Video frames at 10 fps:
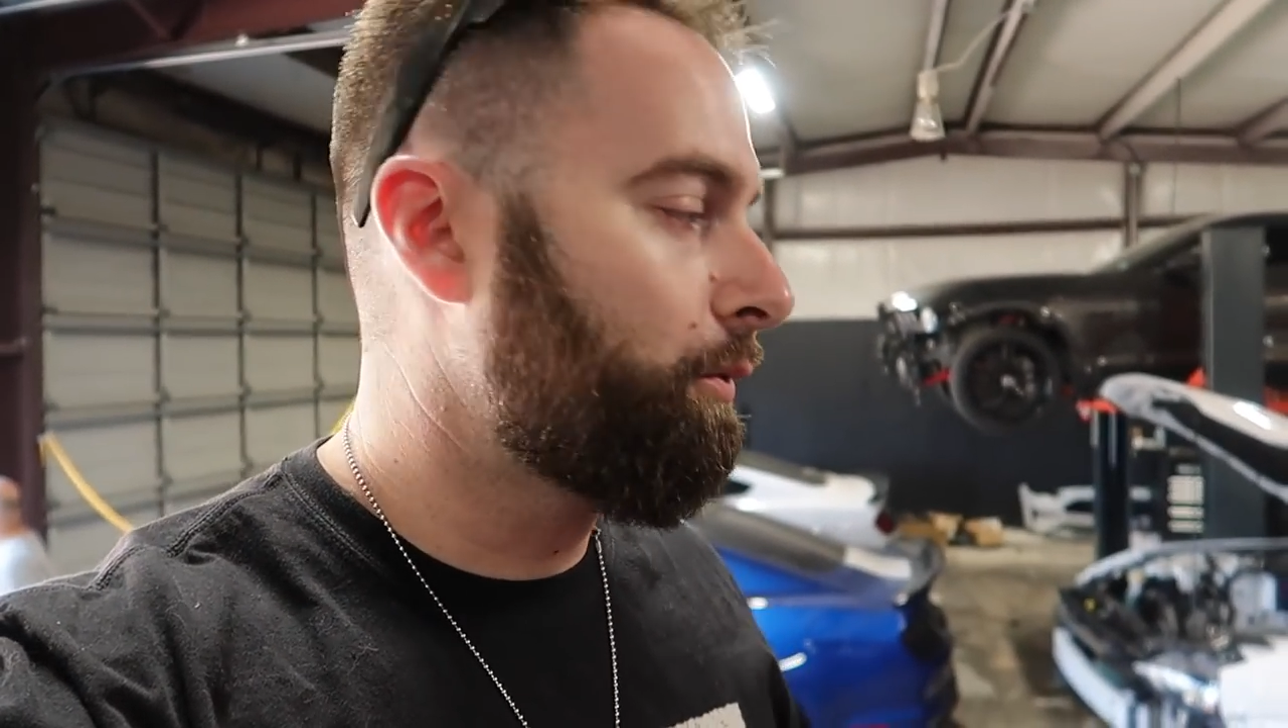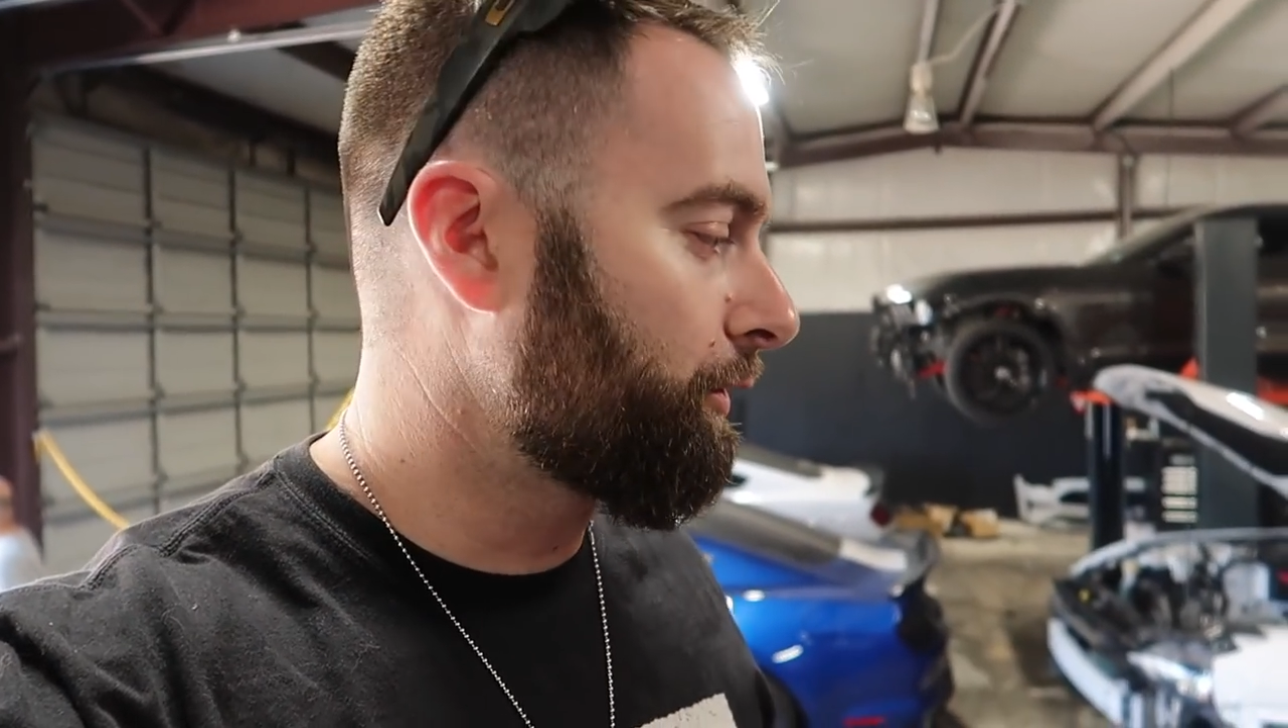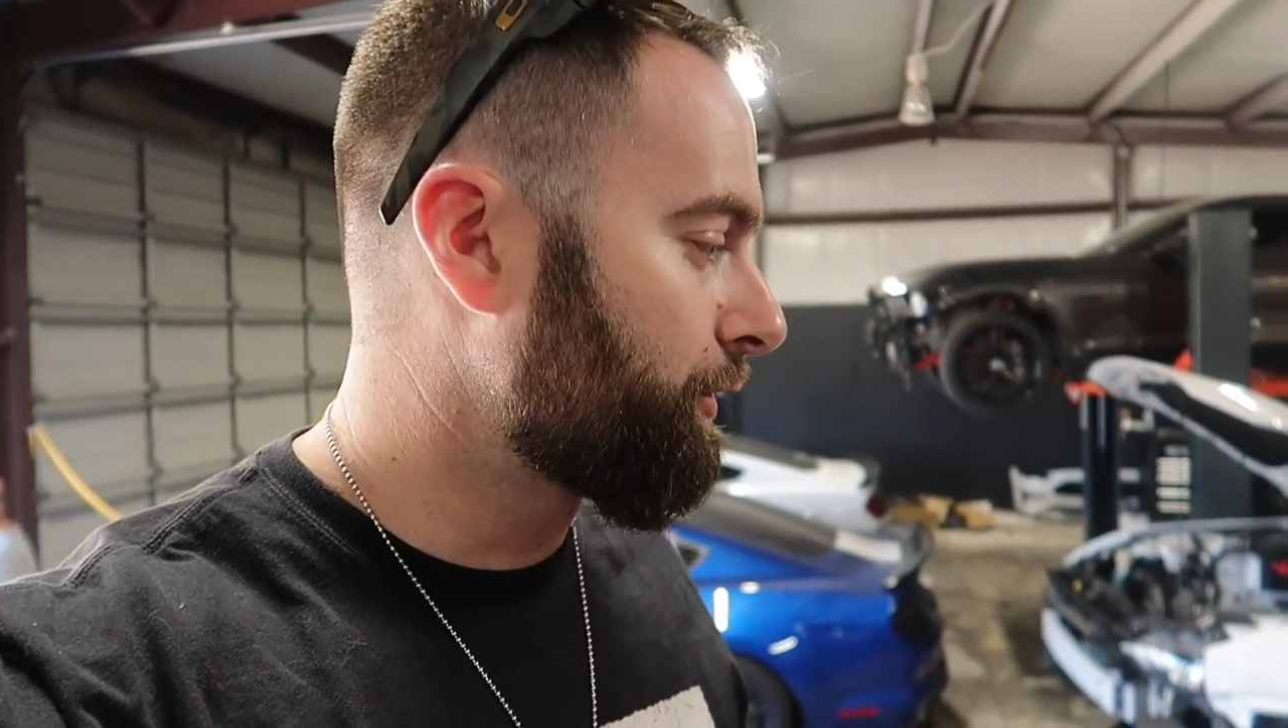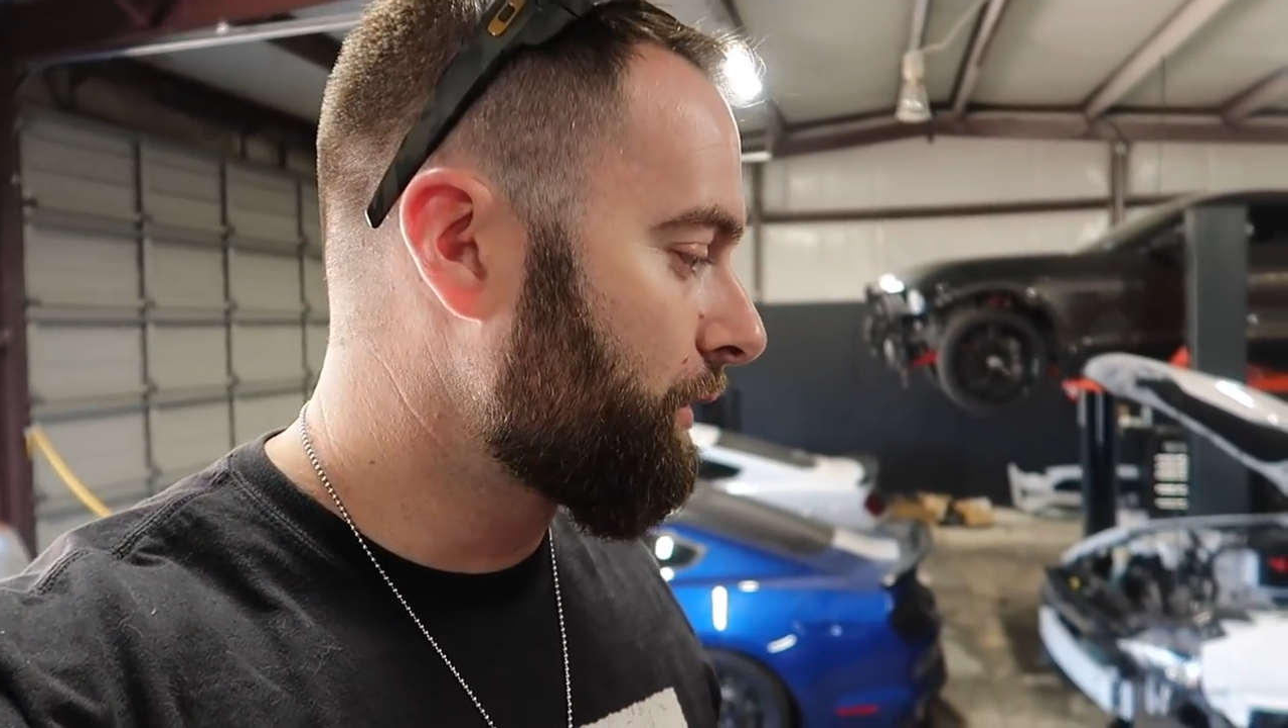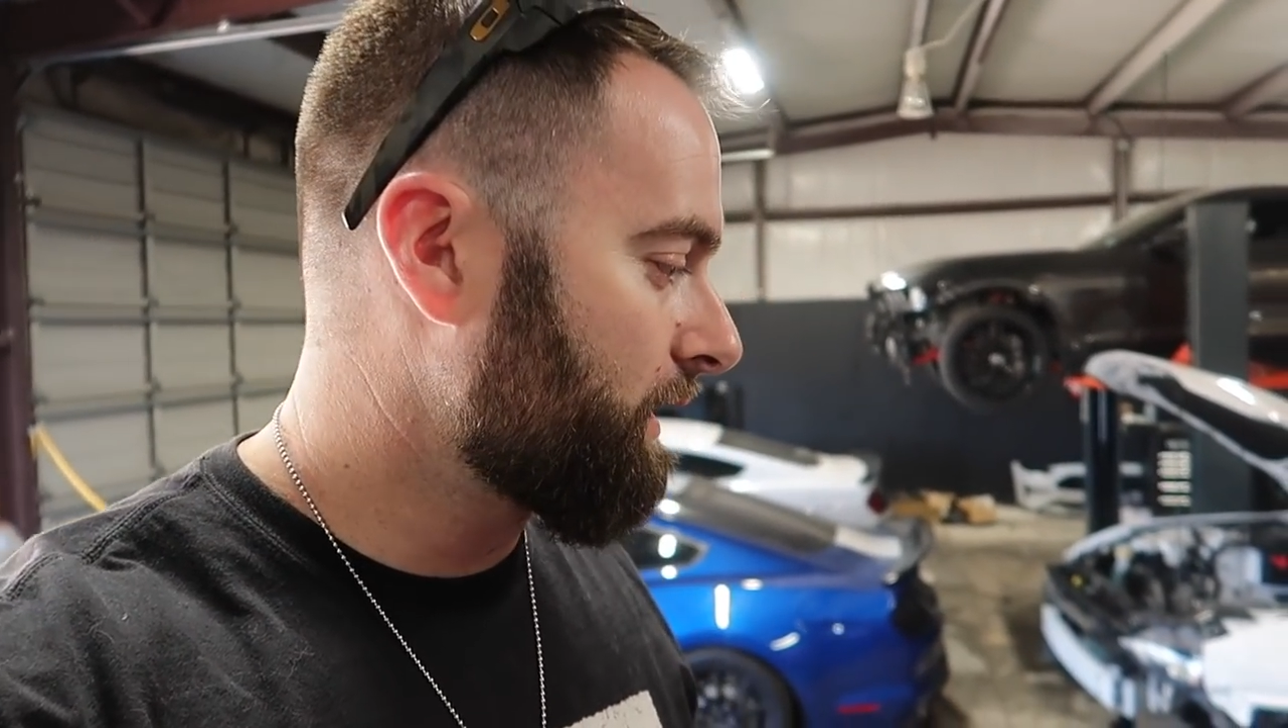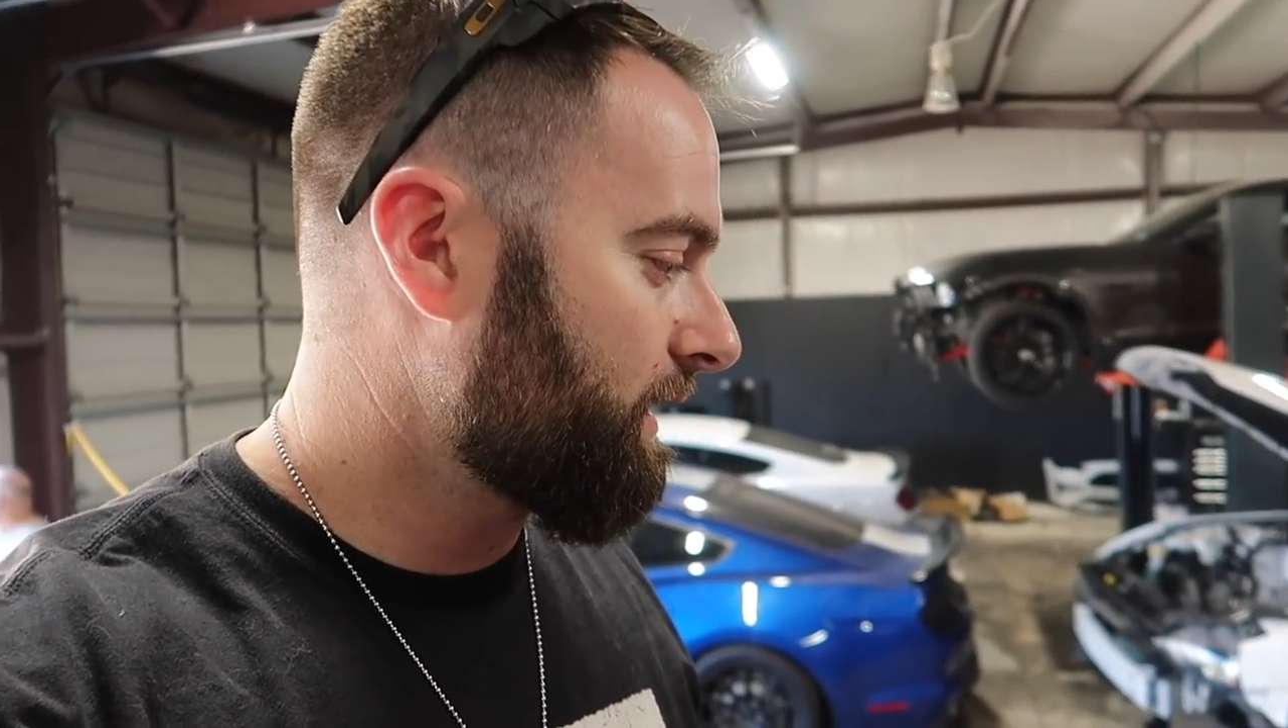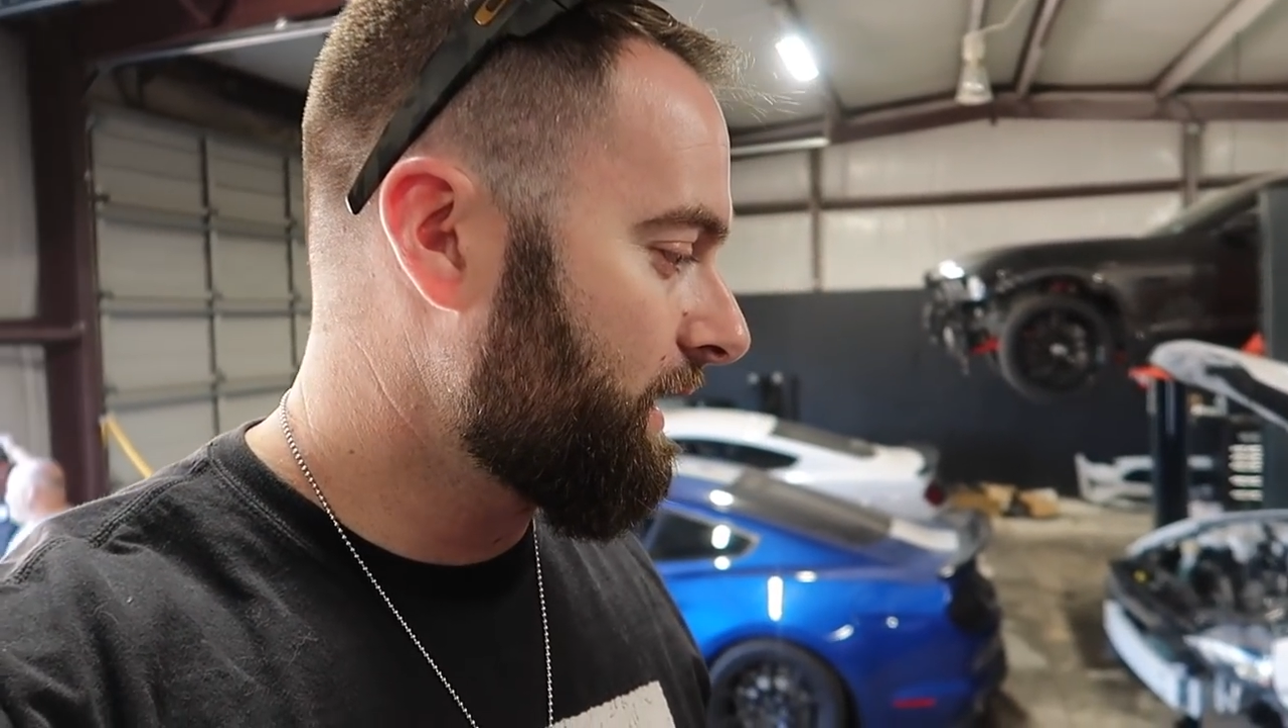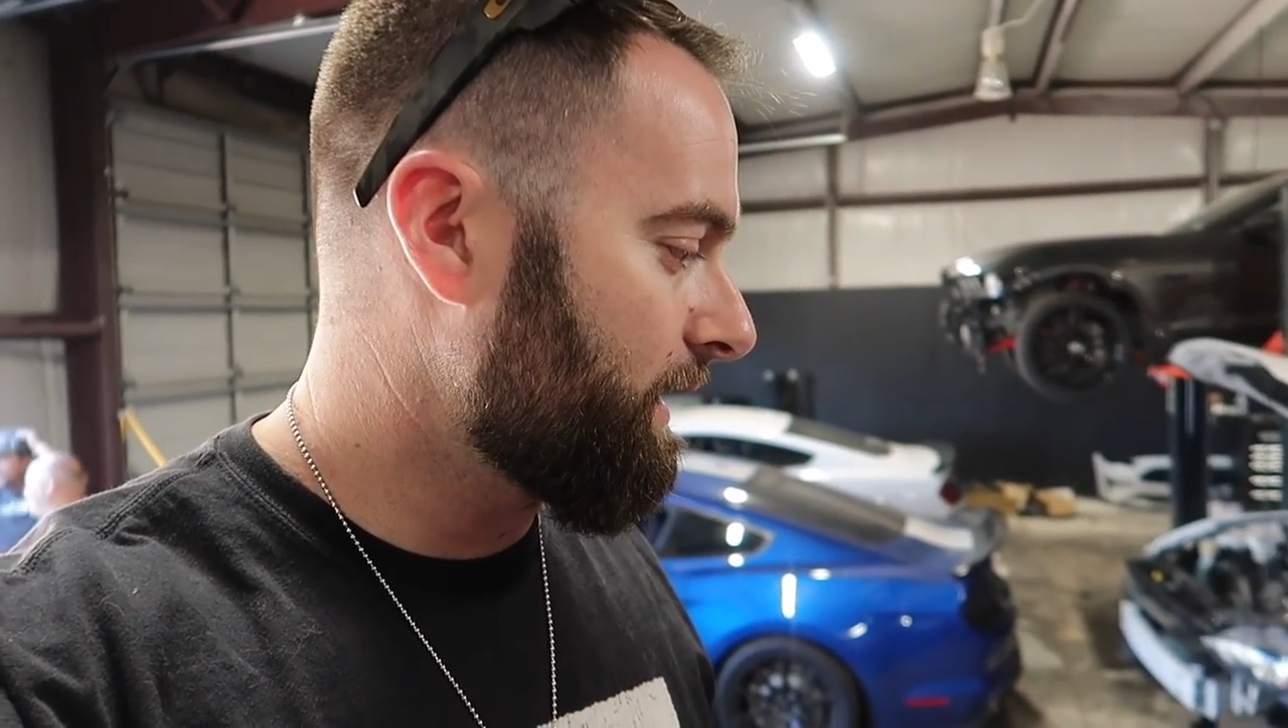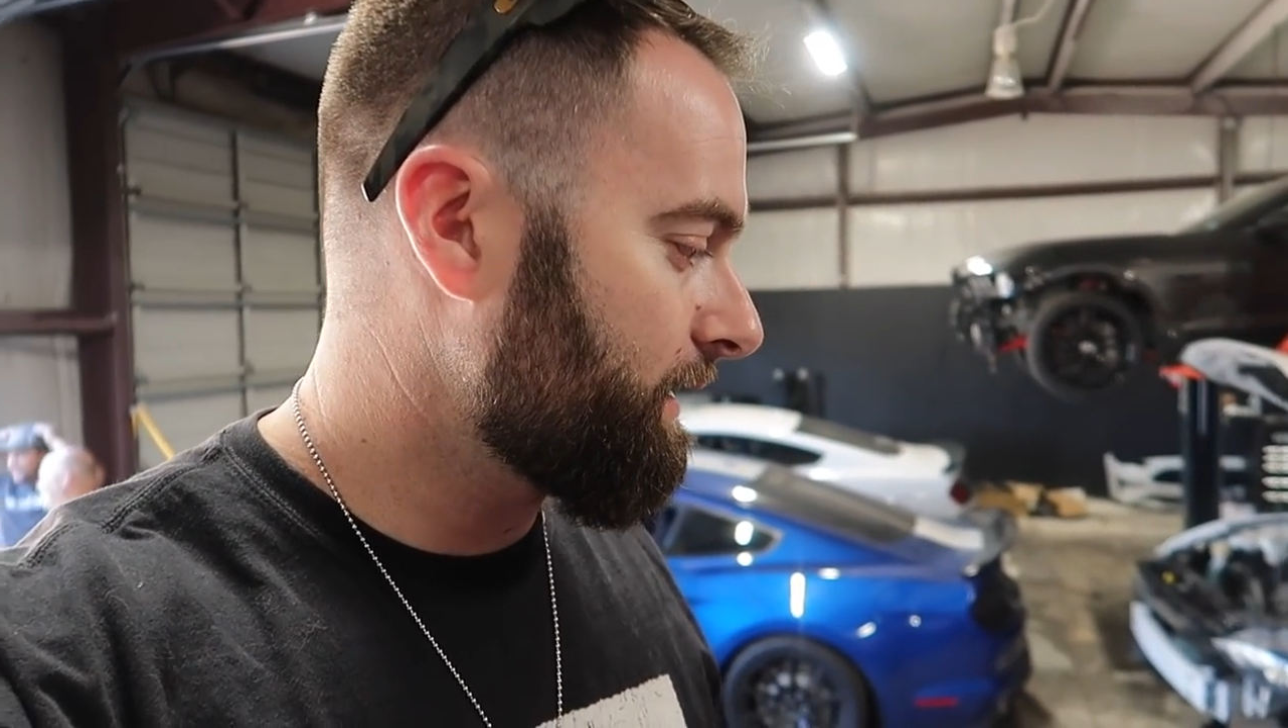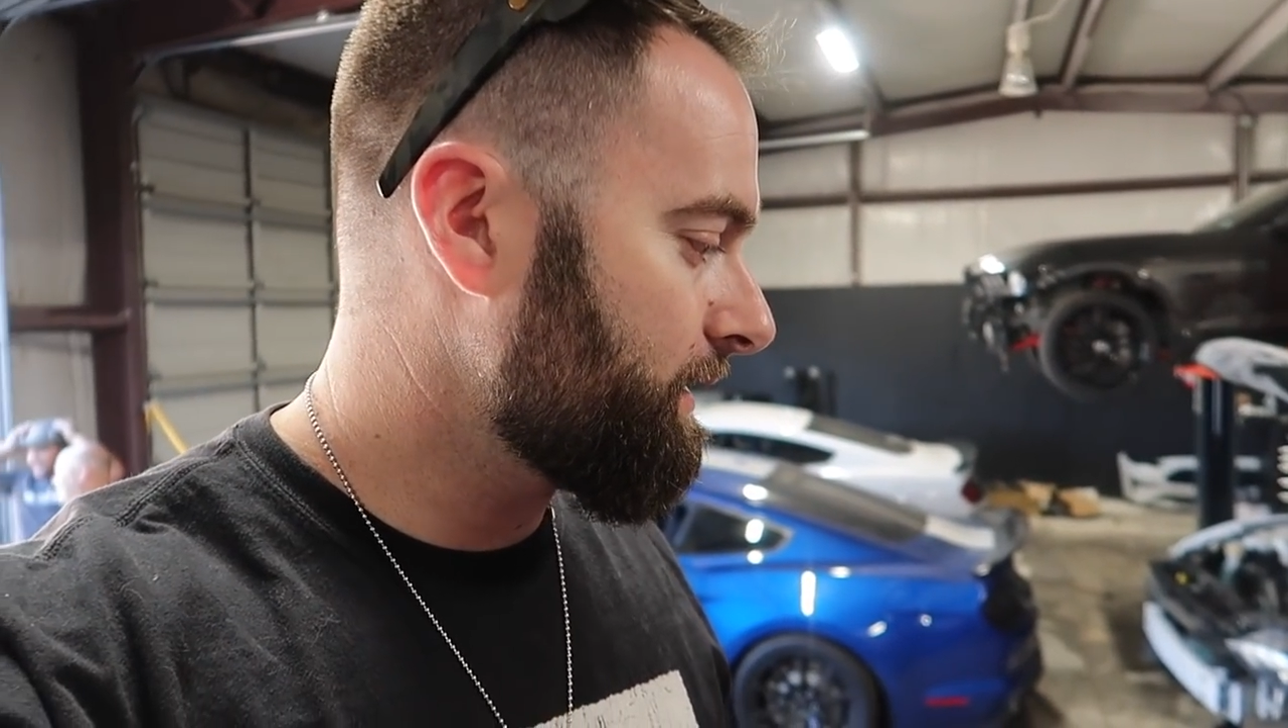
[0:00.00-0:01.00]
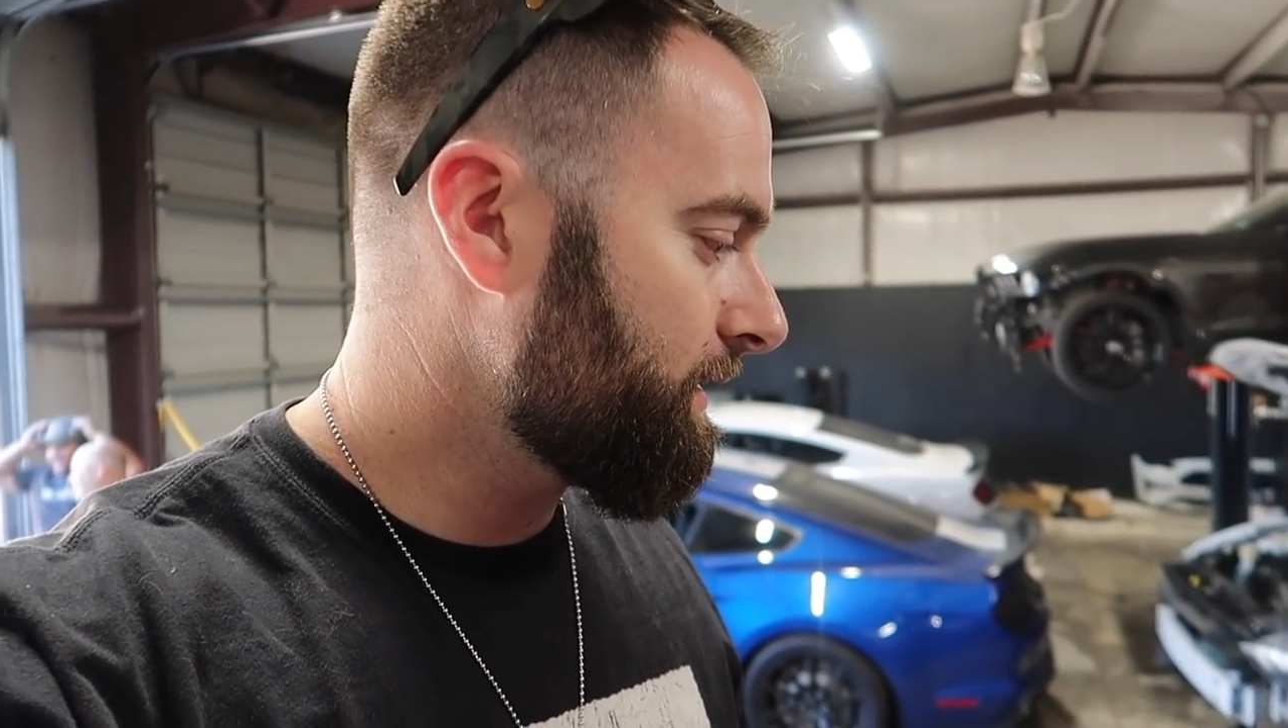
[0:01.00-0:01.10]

and we'll do it again.